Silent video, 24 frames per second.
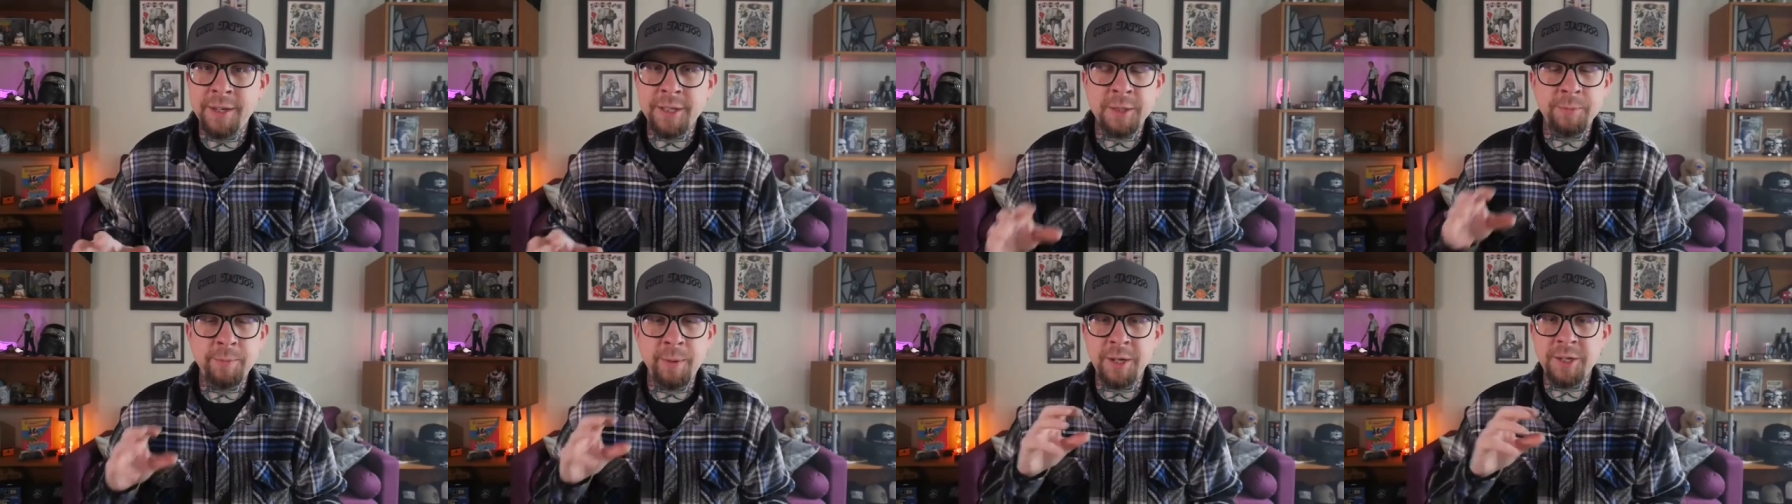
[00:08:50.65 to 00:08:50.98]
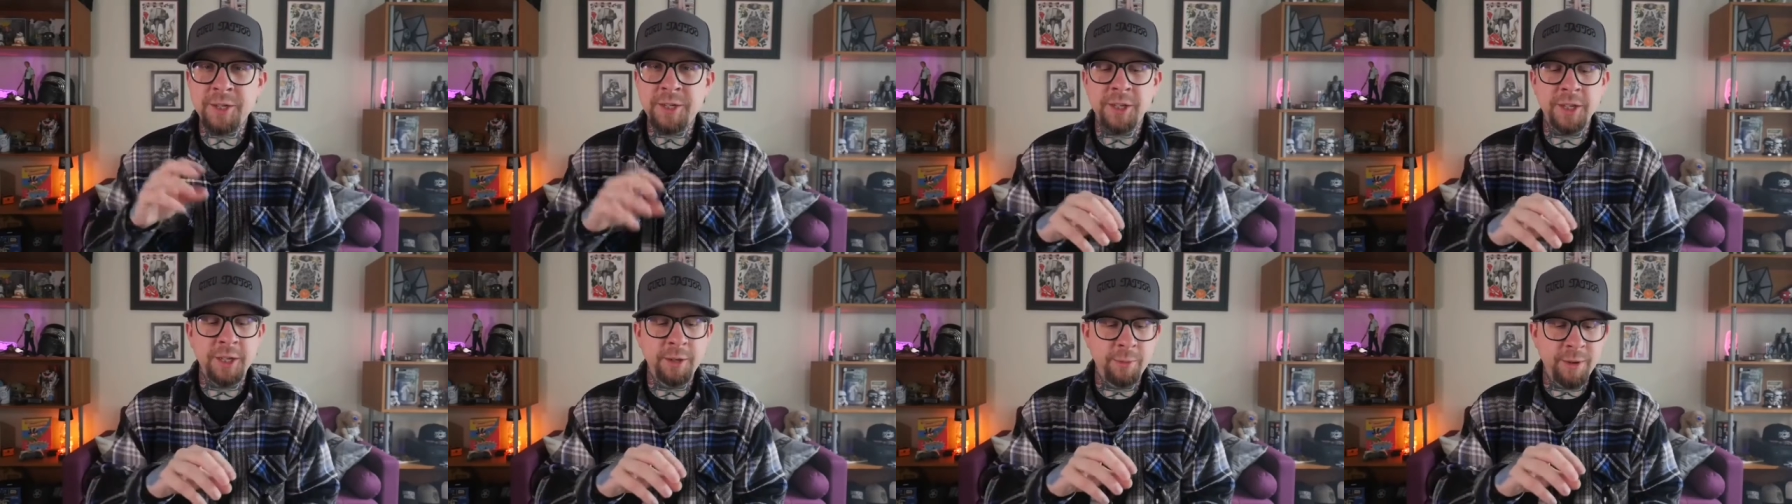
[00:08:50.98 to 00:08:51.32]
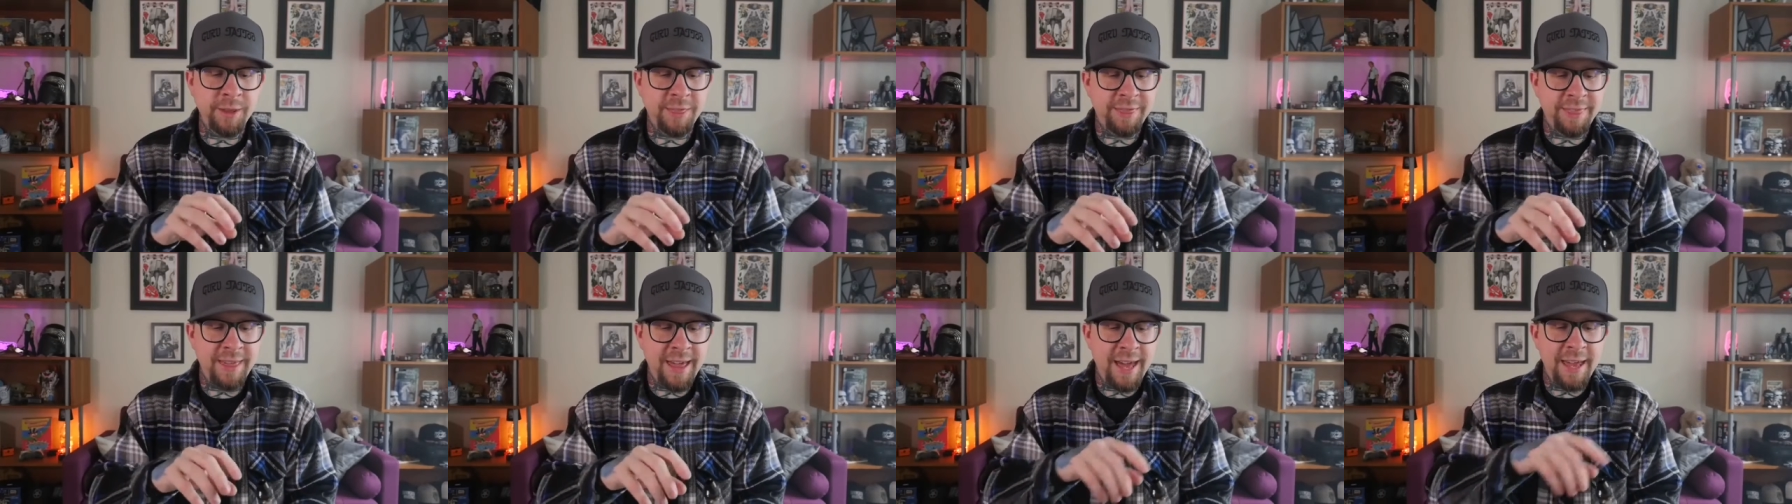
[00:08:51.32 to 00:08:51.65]
especially
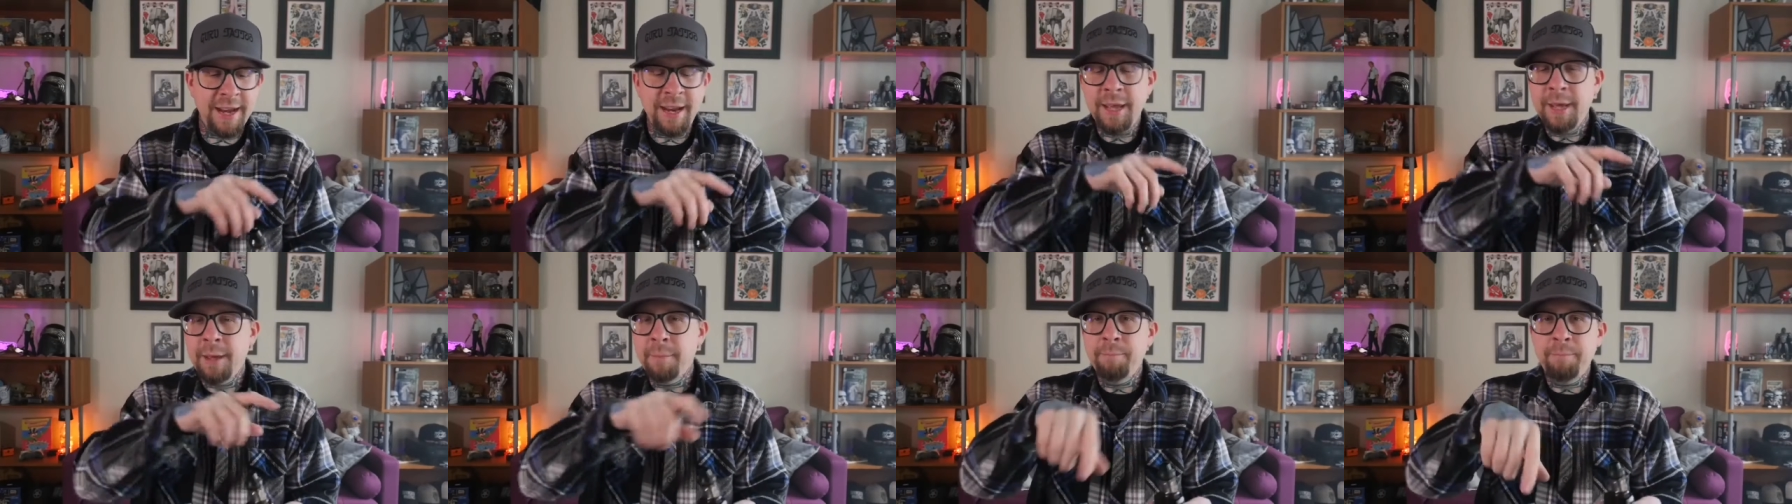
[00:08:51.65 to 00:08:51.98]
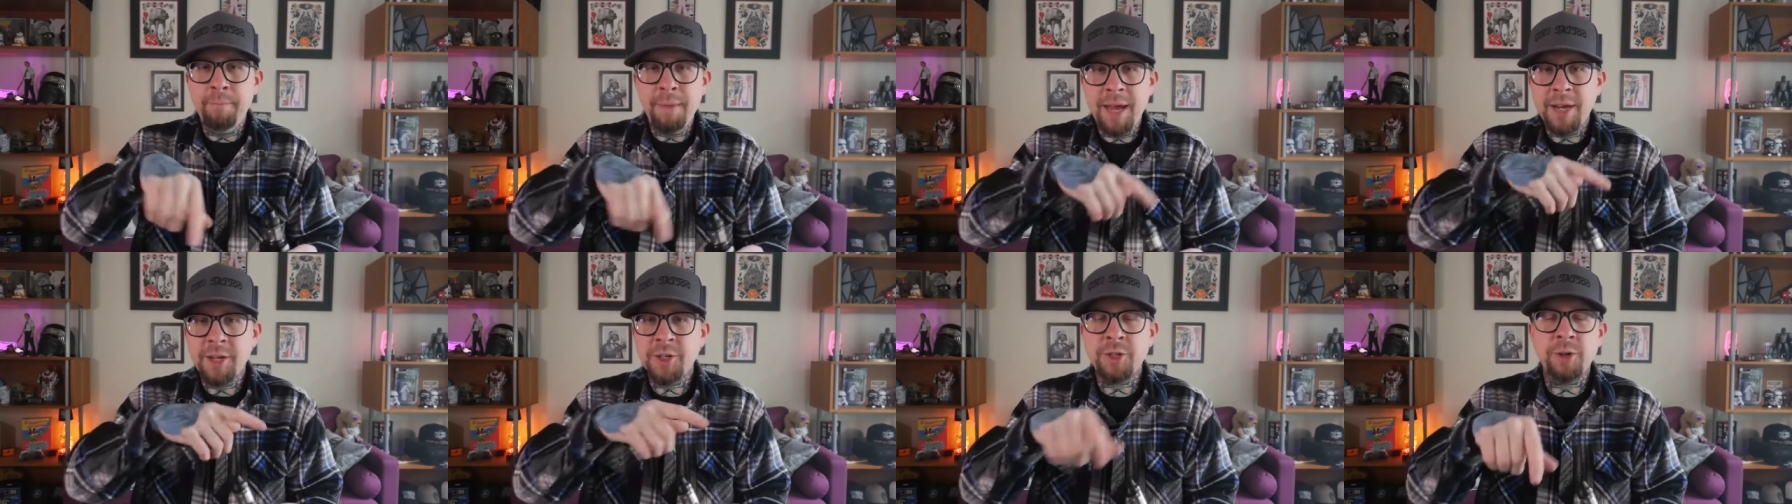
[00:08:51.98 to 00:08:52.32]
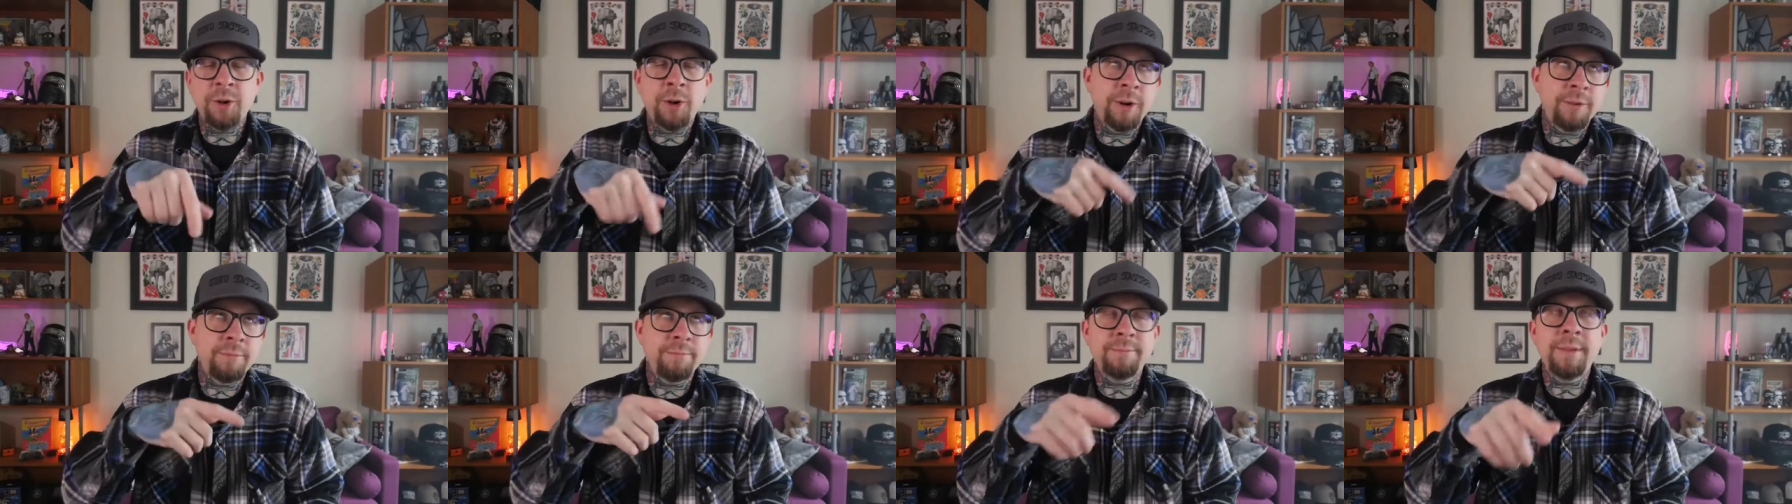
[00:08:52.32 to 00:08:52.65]
with that
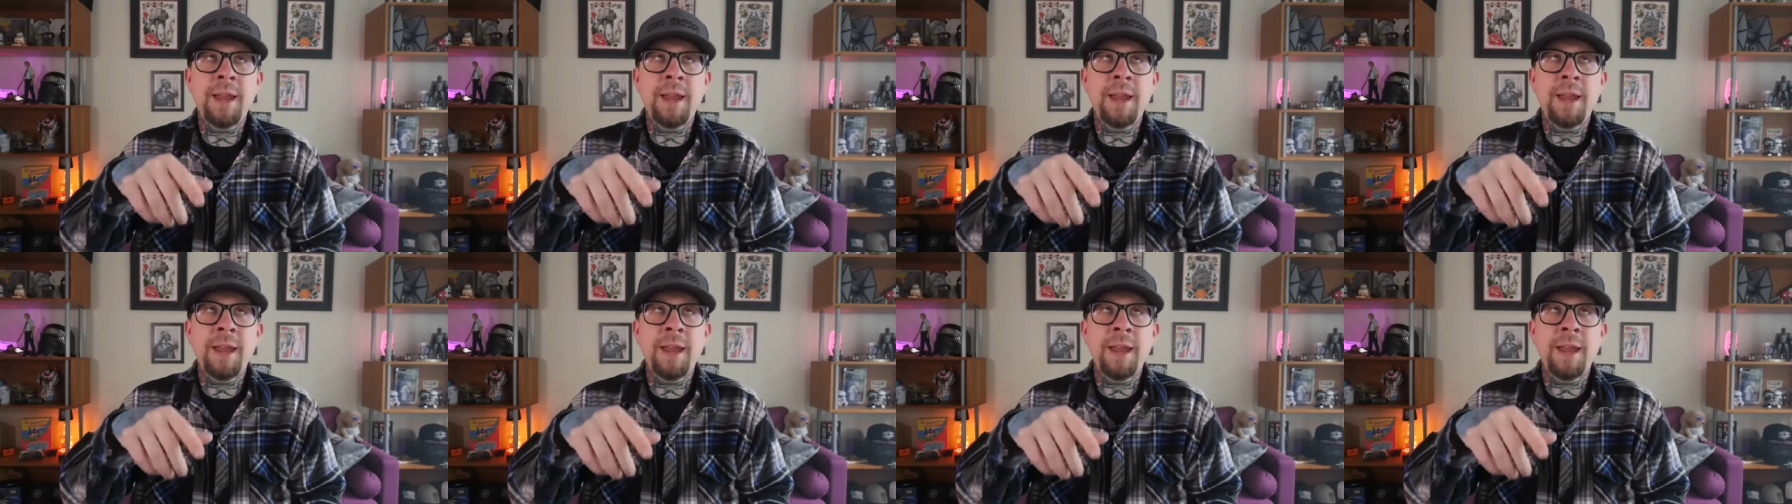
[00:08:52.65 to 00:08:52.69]
mesh or